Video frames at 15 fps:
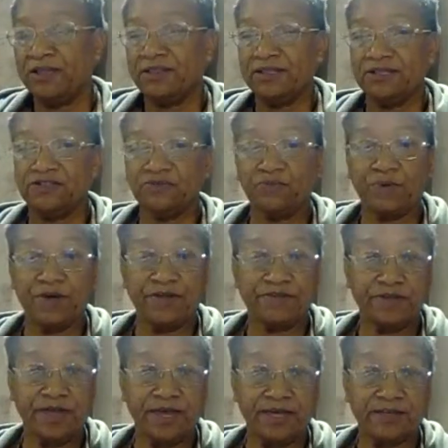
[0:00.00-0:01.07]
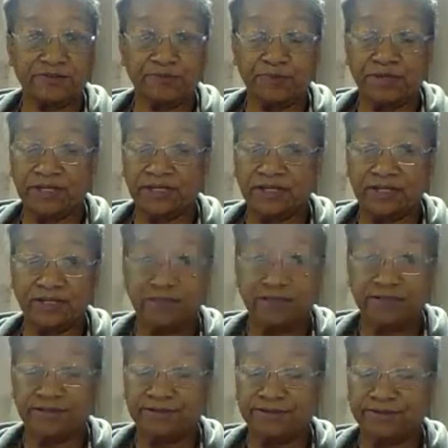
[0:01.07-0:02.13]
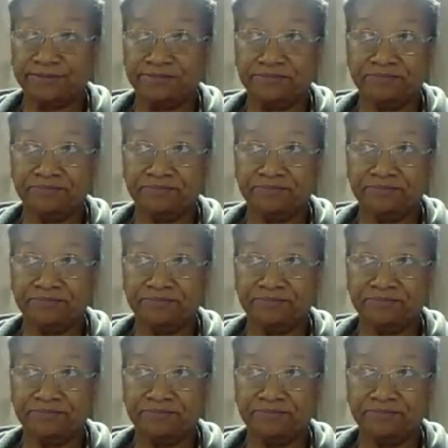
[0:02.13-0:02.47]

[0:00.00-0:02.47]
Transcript: This weather has been a little